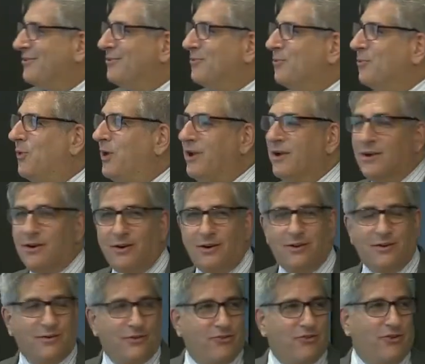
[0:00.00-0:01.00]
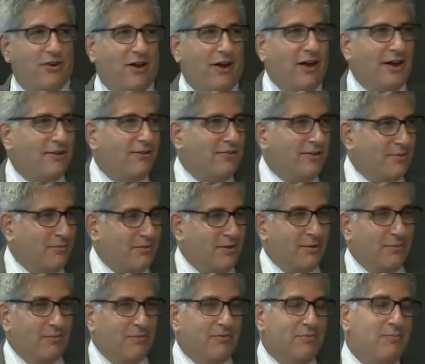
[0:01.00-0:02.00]
Weird GI
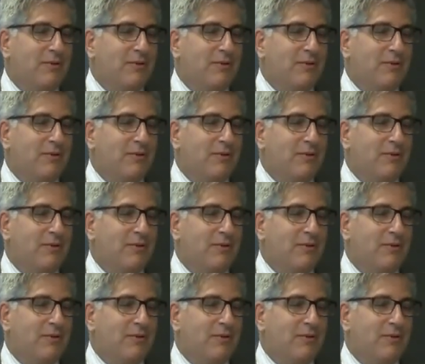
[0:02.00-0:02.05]
symptoms.